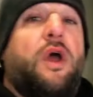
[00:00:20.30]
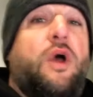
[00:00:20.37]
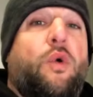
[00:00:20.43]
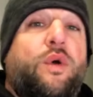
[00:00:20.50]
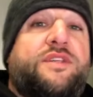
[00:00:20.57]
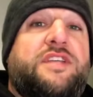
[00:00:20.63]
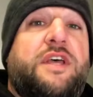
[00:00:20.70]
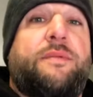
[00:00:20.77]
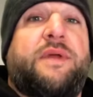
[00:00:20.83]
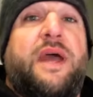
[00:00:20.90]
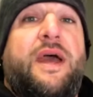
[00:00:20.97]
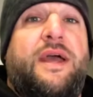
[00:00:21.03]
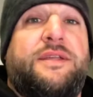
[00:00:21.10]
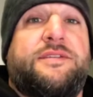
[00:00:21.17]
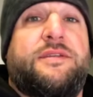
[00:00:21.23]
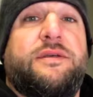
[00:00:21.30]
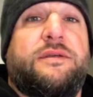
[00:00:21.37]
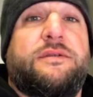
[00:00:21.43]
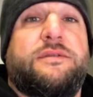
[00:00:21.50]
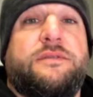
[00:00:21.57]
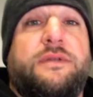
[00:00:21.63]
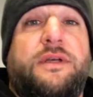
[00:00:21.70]
What's up, guys?
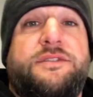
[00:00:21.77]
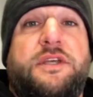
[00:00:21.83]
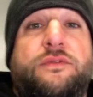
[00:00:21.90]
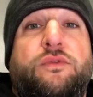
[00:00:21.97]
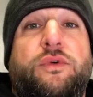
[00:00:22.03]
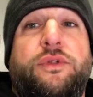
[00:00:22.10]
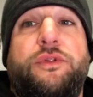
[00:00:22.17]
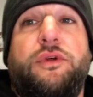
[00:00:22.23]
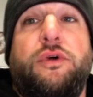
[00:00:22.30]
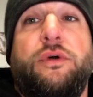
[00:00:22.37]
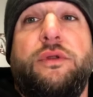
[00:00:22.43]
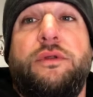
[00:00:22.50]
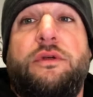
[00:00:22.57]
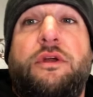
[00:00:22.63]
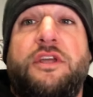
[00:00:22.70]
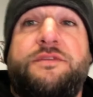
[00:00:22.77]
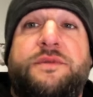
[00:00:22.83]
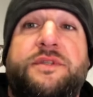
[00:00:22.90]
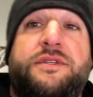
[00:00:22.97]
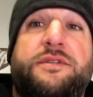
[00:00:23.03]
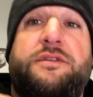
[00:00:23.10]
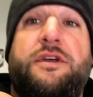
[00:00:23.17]
How's everyone doing?
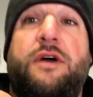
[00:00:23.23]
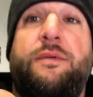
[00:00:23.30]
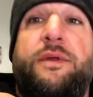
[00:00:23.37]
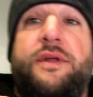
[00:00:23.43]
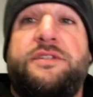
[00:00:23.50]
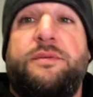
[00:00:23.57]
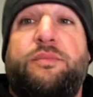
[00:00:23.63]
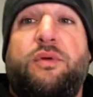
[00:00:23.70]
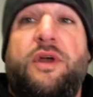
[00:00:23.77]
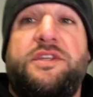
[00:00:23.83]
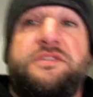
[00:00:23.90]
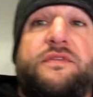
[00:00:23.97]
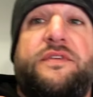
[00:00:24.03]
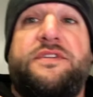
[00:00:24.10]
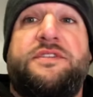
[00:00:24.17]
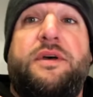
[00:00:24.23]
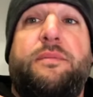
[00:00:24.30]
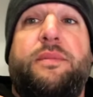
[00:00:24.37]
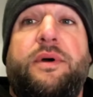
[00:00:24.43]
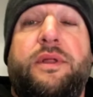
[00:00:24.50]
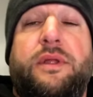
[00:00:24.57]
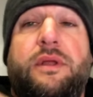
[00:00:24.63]
Christmas is coming. That's a present for
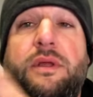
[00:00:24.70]
somebody.